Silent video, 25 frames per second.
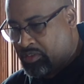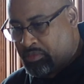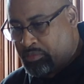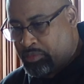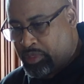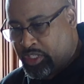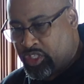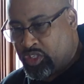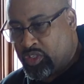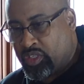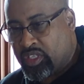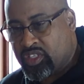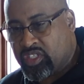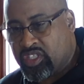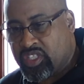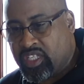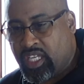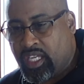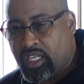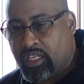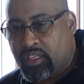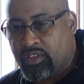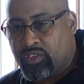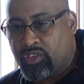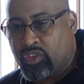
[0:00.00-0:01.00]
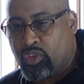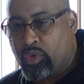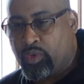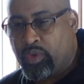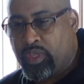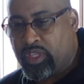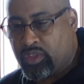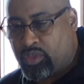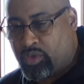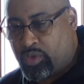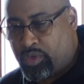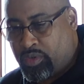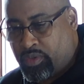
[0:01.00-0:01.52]
But you can see through
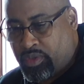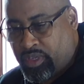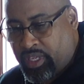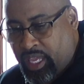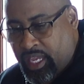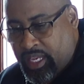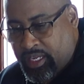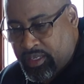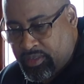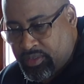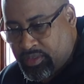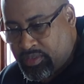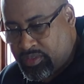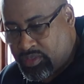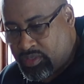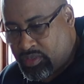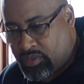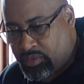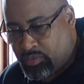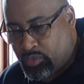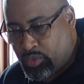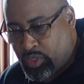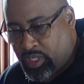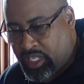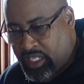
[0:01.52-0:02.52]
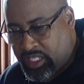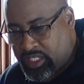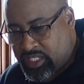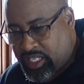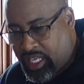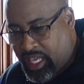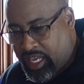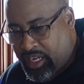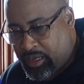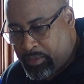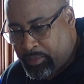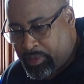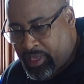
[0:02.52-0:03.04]
and through, okay? So I'm really
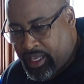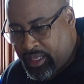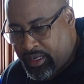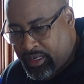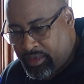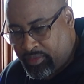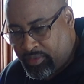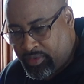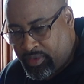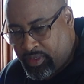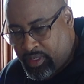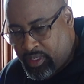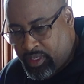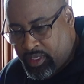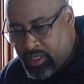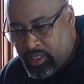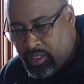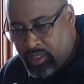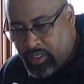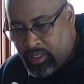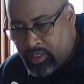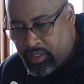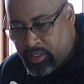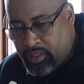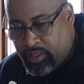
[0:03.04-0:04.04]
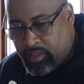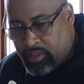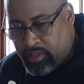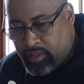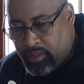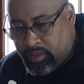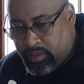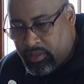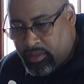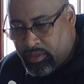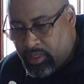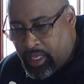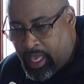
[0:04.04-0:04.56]
excited about it.
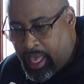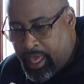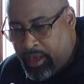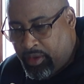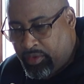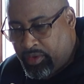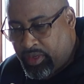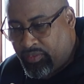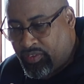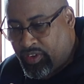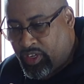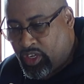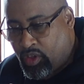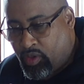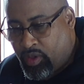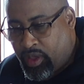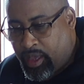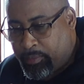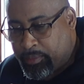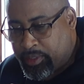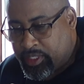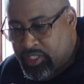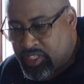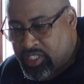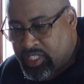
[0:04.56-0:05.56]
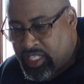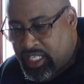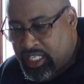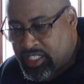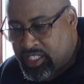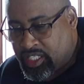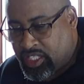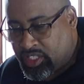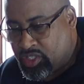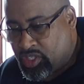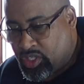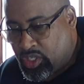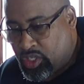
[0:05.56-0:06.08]
I don't even know how much
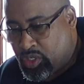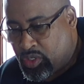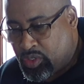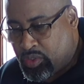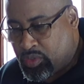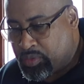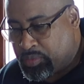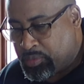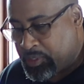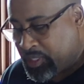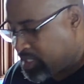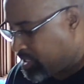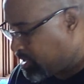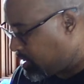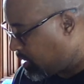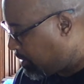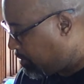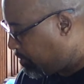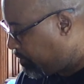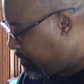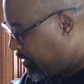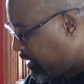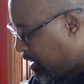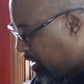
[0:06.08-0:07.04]
seasoning to use because I'm